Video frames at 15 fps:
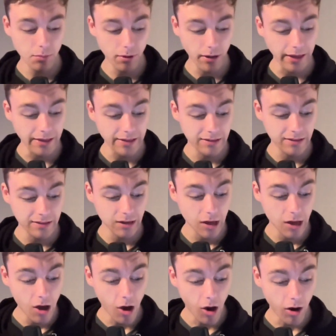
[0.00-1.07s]
place
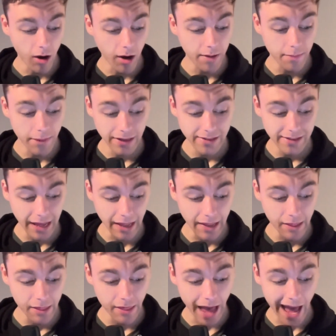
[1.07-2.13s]
on May
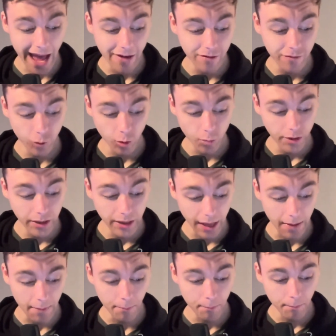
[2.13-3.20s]
10th at 4
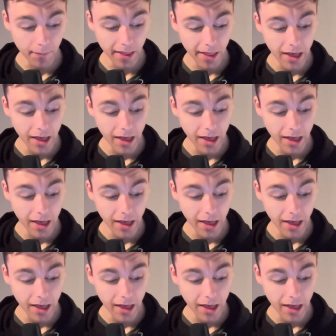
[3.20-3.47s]
p.m.